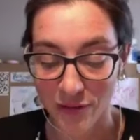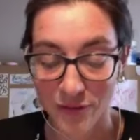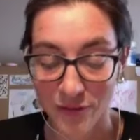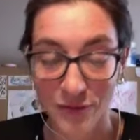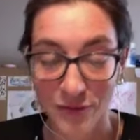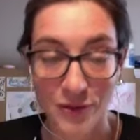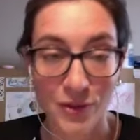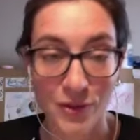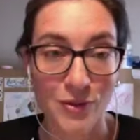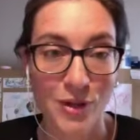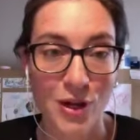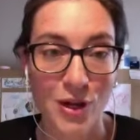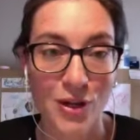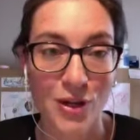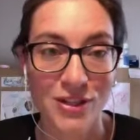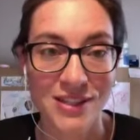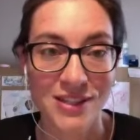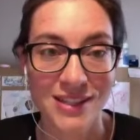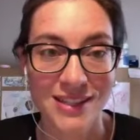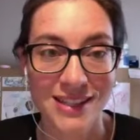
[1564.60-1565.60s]
of
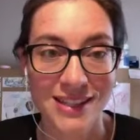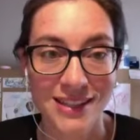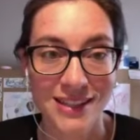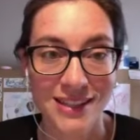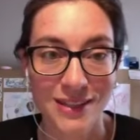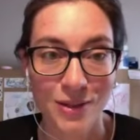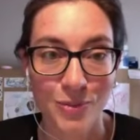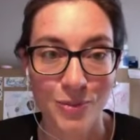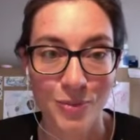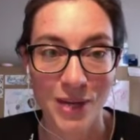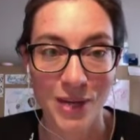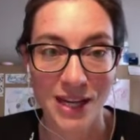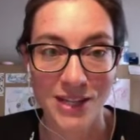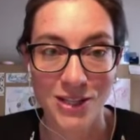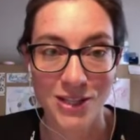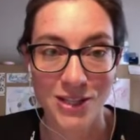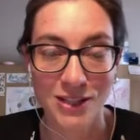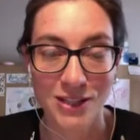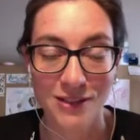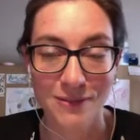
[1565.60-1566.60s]
curiosity and
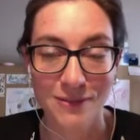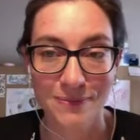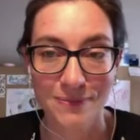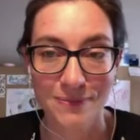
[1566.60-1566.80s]
compassion.